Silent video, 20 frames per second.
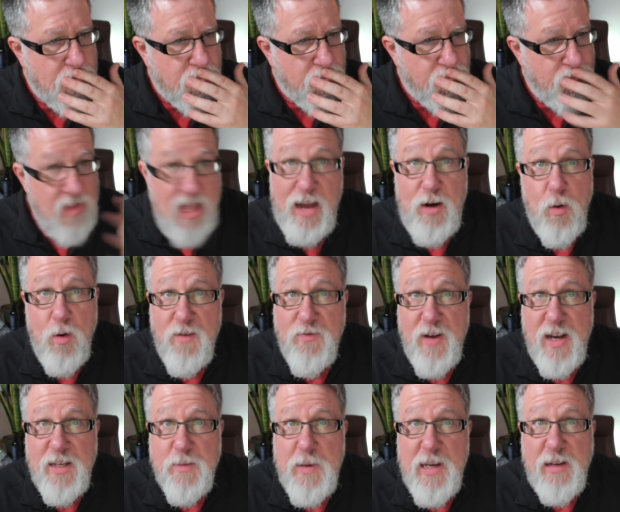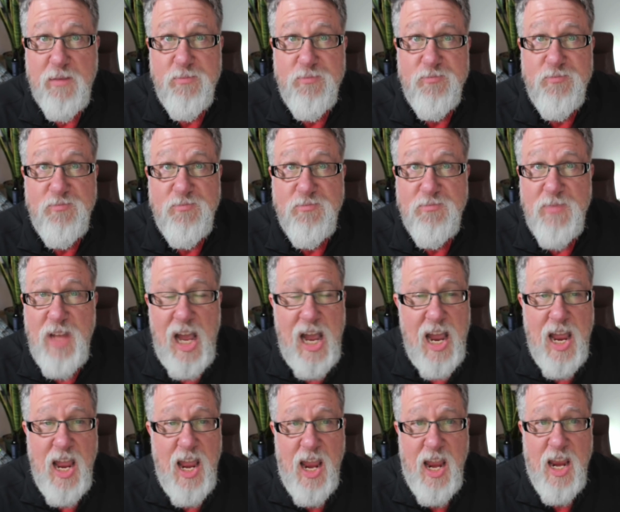That horrifies me.
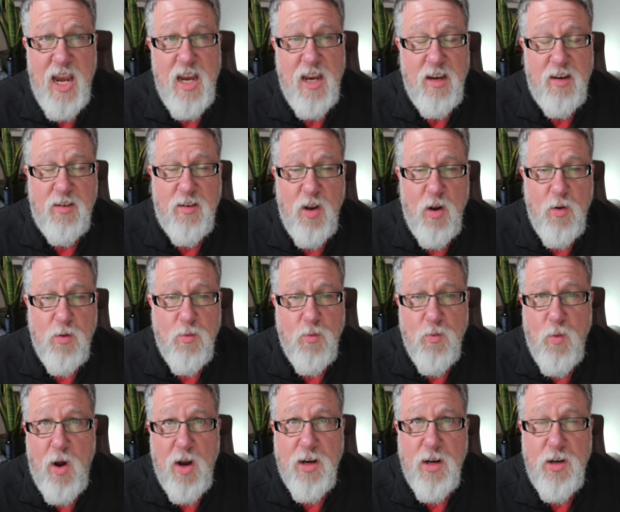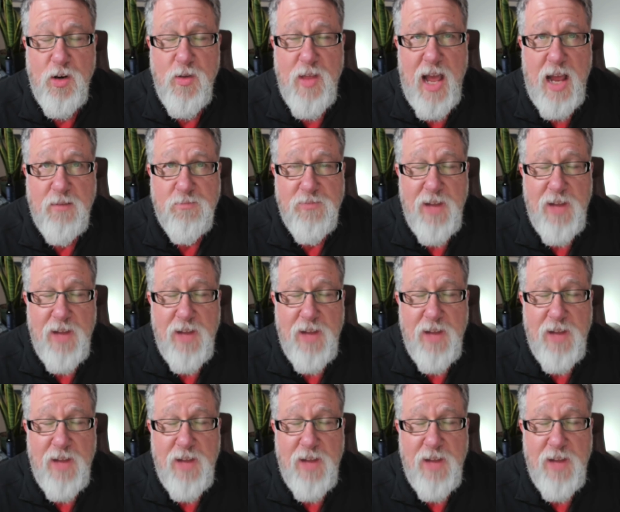I don't want to do that.